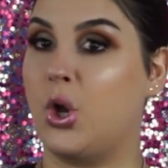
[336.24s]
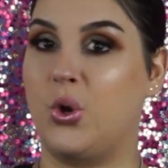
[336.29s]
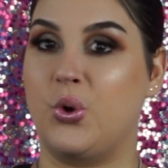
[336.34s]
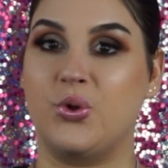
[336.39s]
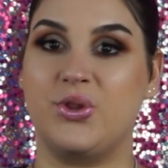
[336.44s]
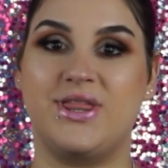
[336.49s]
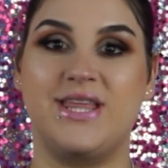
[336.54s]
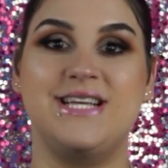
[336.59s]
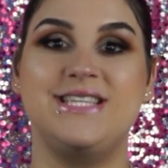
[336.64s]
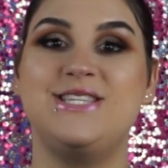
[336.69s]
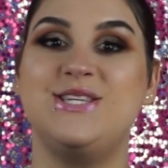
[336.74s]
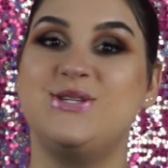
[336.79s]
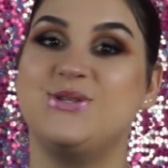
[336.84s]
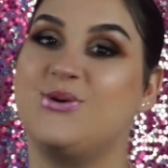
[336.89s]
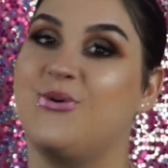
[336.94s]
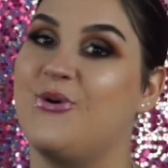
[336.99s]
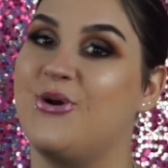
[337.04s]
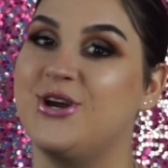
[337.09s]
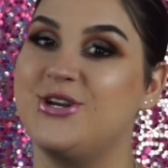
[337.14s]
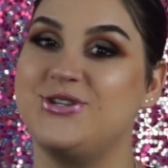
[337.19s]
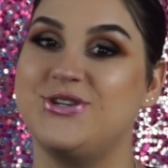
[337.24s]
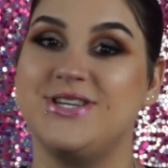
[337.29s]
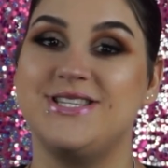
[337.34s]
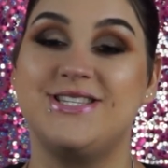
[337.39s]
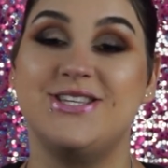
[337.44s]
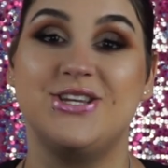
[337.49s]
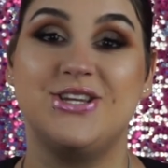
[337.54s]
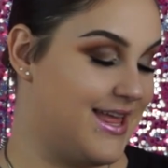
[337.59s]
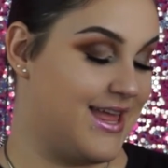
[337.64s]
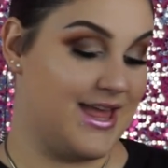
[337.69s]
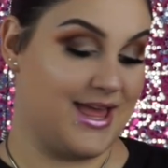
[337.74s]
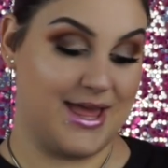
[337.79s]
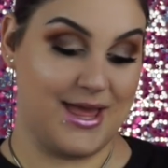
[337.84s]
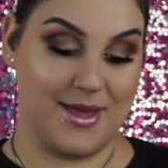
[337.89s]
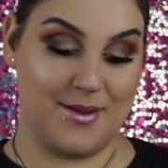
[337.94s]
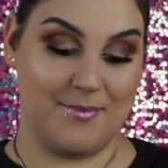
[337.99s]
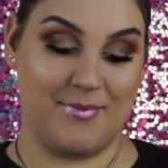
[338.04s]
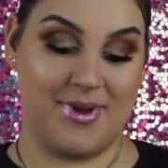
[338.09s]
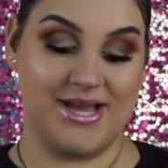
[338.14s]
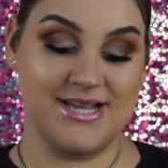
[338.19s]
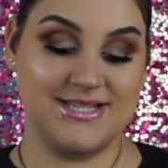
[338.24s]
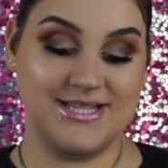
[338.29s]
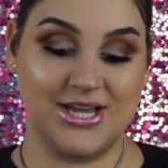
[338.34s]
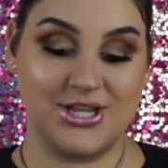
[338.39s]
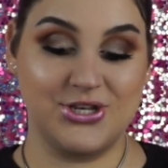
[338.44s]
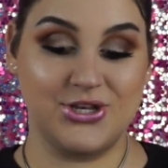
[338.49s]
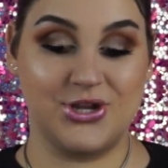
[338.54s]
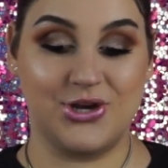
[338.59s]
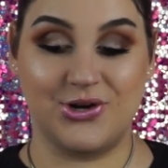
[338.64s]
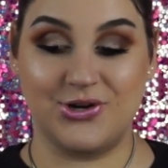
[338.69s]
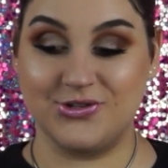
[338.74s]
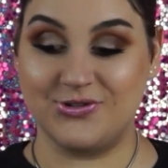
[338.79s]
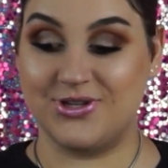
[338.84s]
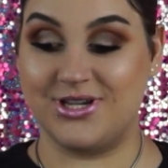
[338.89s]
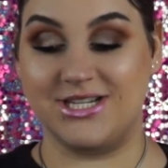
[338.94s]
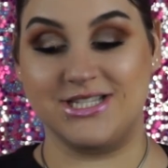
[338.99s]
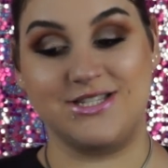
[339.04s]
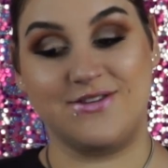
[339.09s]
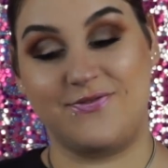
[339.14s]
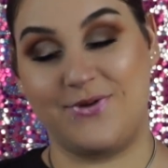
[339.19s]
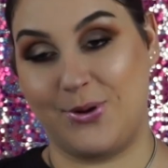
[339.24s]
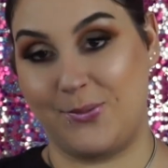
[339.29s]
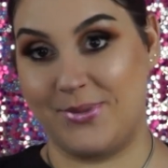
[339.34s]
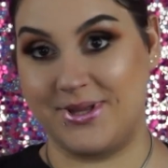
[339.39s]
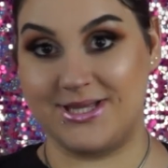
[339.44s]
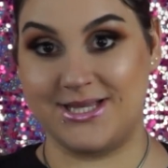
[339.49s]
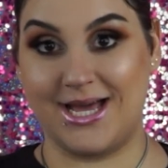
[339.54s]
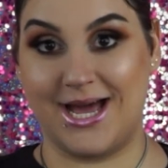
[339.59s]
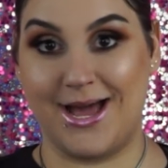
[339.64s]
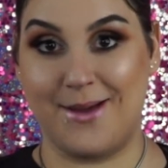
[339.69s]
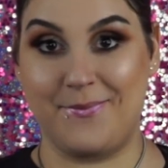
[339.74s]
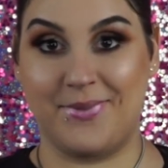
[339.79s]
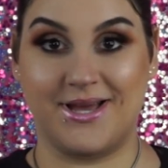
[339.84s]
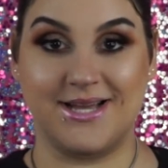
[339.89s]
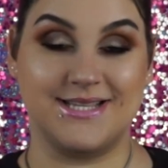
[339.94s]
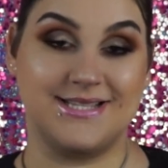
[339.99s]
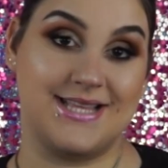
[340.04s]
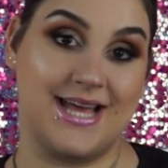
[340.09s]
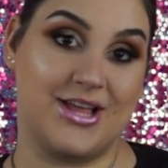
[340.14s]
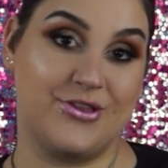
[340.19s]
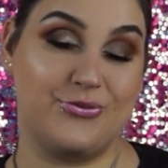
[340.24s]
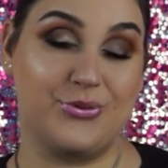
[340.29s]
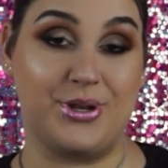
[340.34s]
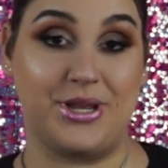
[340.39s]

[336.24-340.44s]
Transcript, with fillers: Oh, this is gorgeous. My son knows when it's filming time because that's